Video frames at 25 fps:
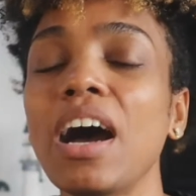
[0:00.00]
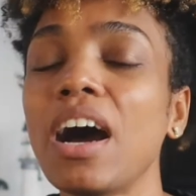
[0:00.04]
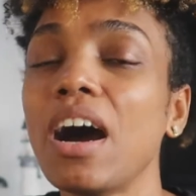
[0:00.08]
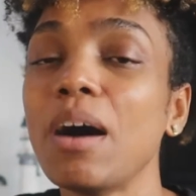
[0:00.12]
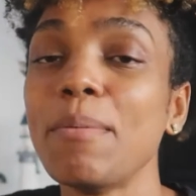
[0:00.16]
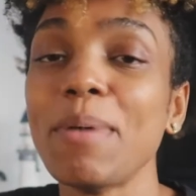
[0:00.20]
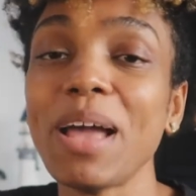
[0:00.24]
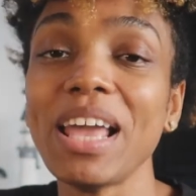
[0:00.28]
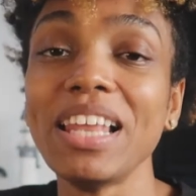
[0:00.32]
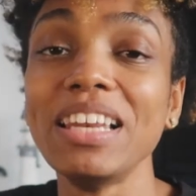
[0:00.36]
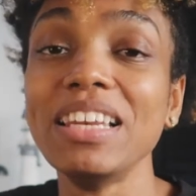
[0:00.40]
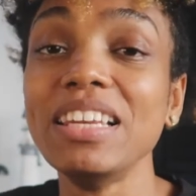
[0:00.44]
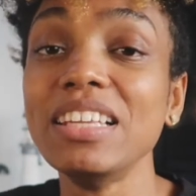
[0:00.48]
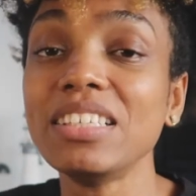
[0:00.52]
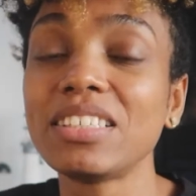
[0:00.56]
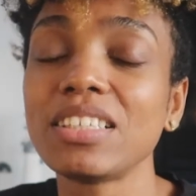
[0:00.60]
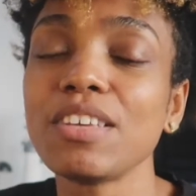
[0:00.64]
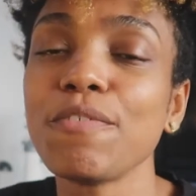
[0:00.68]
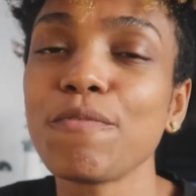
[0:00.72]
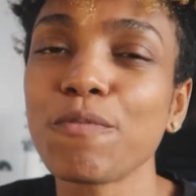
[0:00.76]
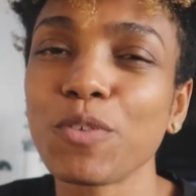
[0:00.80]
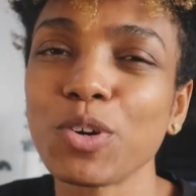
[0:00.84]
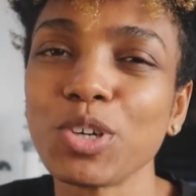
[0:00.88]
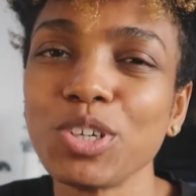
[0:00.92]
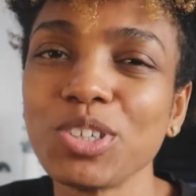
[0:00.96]
And
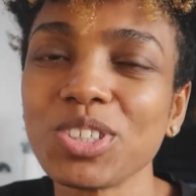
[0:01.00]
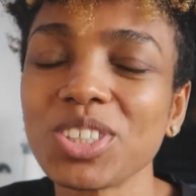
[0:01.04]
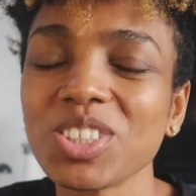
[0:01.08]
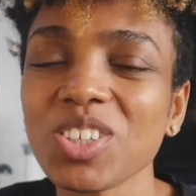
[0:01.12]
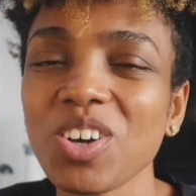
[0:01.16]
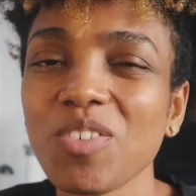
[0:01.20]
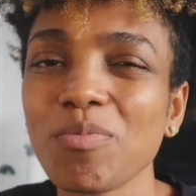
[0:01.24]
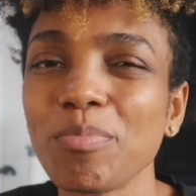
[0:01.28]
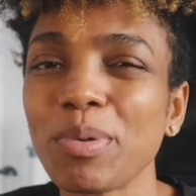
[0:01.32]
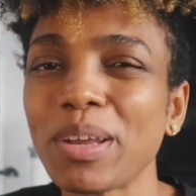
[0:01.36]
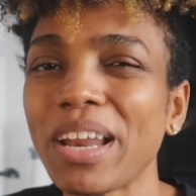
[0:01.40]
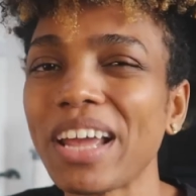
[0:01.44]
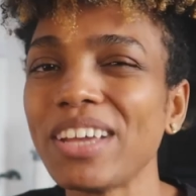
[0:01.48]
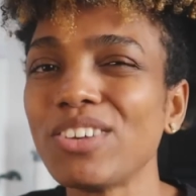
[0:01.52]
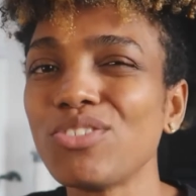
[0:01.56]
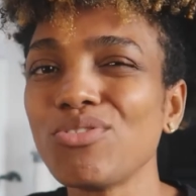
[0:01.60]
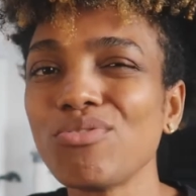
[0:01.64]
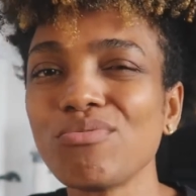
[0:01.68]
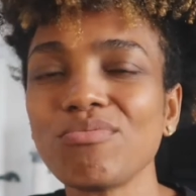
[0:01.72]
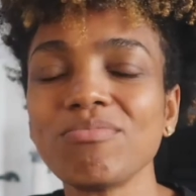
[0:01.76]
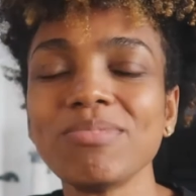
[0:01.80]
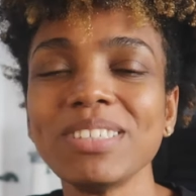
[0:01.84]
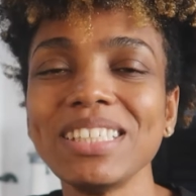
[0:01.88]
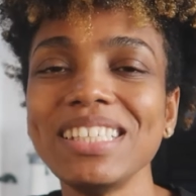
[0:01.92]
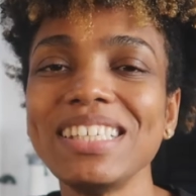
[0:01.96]
listen for yourself, but I
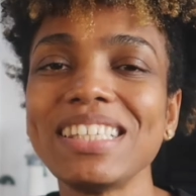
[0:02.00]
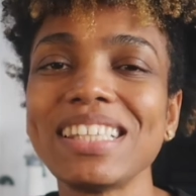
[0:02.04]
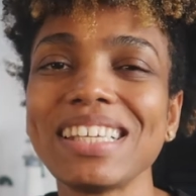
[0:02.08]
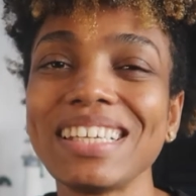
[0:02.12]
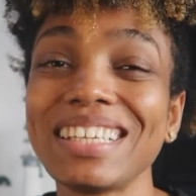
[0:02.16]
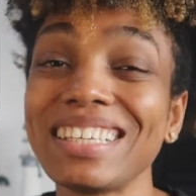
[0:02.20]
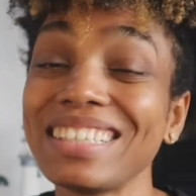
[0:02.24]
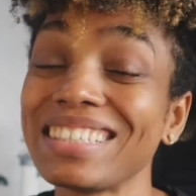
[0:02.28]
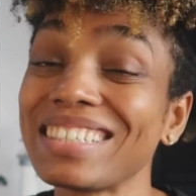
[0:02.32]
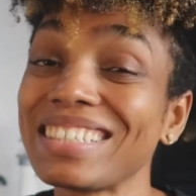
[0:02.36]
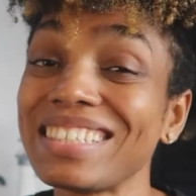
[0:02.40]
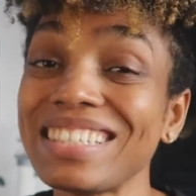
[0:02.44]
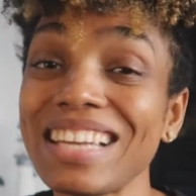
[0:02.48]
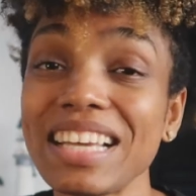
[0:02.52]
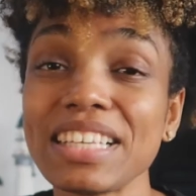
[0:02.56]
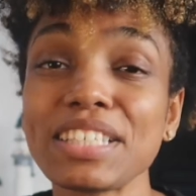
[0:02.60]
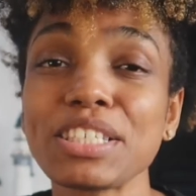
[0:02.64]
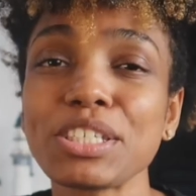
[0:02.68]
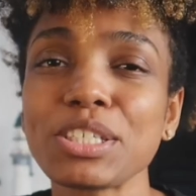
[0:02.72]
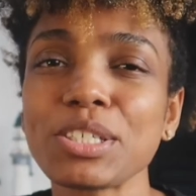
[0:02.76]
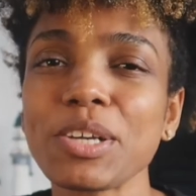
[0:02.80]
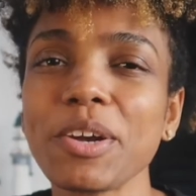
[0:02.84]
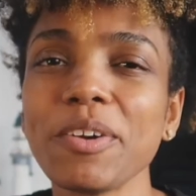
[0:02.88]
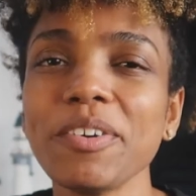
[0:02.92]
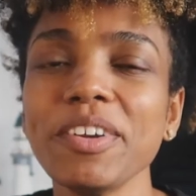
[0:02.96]
don't really think it's
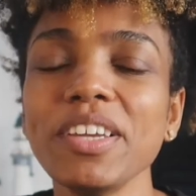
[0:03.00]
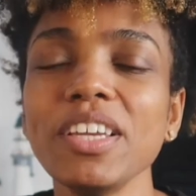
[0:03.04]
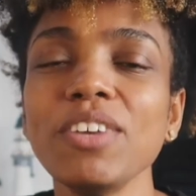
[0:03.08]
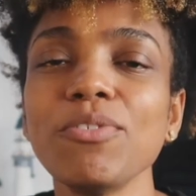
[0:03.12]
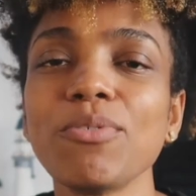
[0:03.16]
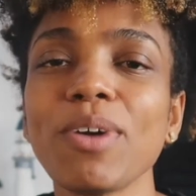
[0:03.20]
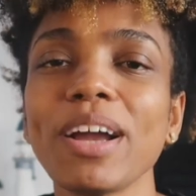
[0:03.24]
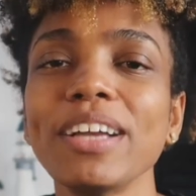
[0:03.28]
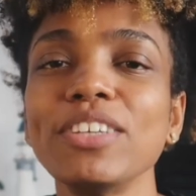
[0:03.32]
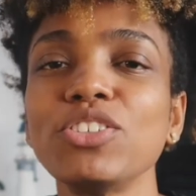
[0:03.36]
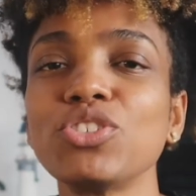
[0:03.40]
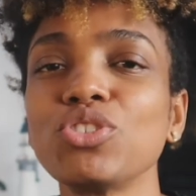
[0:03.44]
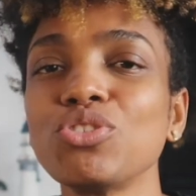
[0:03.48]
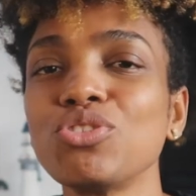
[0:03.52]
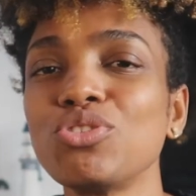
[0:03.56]
necessary, right?